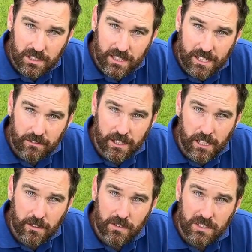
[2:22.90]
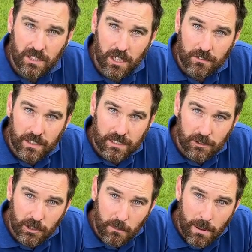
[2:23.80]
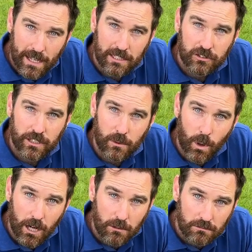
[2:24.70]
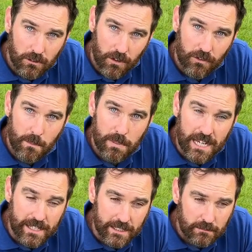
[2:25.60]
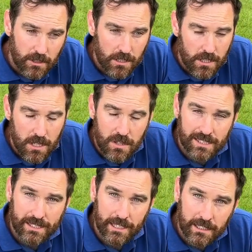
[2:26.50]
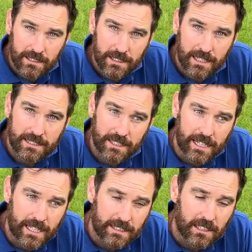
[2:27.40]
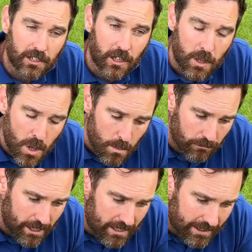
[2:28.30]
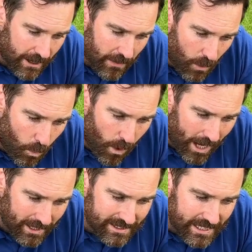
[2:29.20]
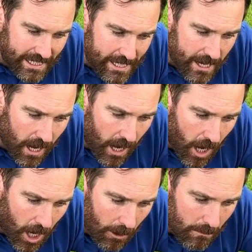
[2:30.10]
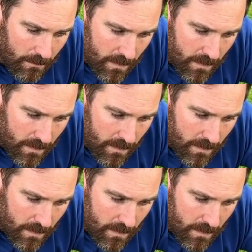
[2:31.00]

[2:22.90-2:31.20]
and evenly over the surface so it can penetrate well rather than beading. The second is that it's going to break down that waxy um,